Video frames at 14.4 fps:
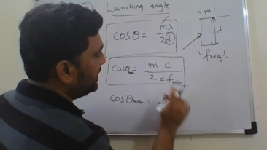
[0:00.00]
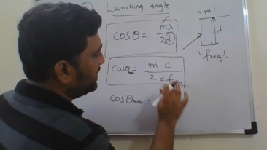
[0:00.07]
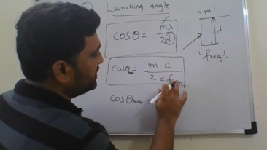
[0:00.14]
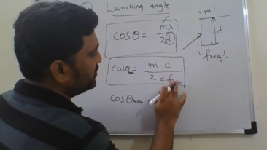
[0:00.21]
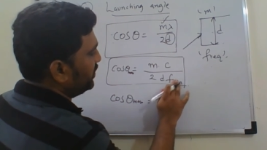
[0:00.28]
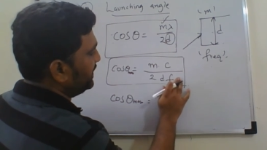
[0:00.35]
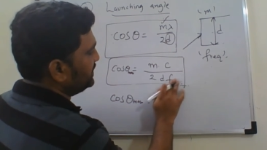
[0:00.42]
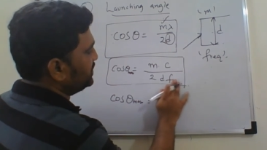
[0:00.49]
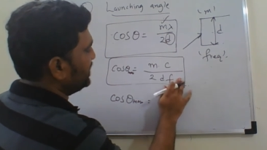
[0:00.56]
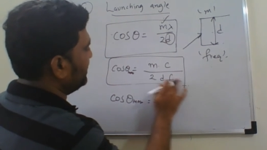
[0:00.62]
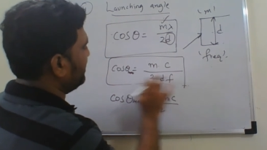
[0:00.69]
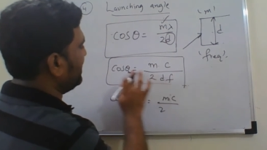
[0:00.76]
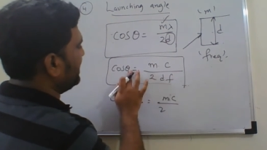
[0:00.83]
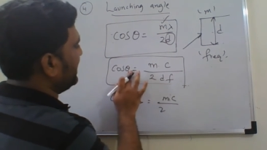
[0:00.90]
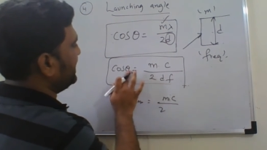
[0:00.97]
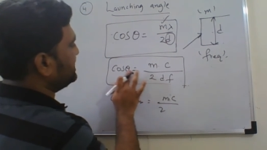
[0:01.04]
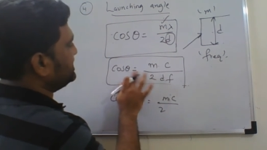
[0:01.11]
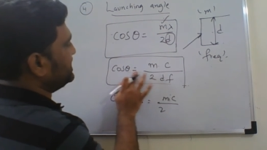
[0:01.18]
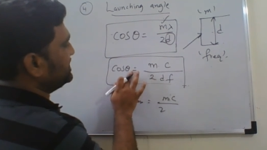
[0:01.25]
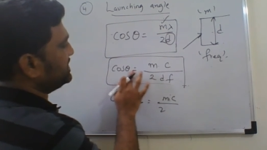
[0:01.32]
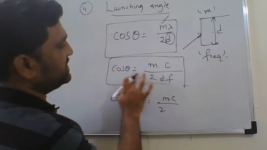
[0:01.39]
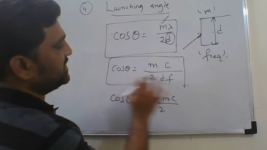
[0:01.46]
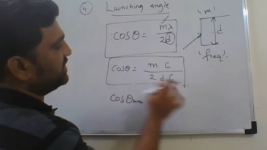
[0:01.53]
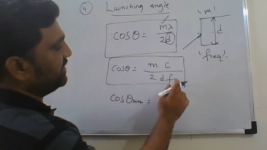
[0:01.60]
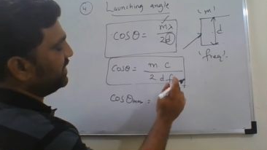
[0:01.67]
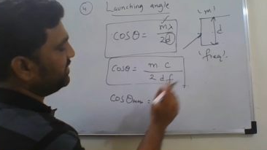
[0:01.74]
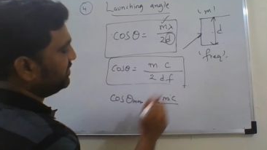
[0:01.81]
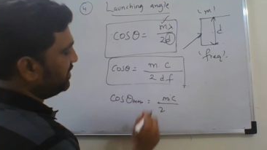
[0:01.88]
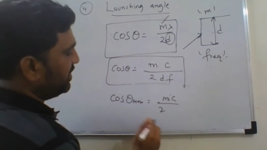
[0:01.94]
so in general case this is the
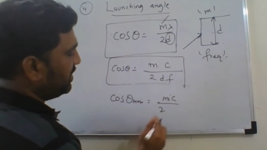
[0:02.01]
thing,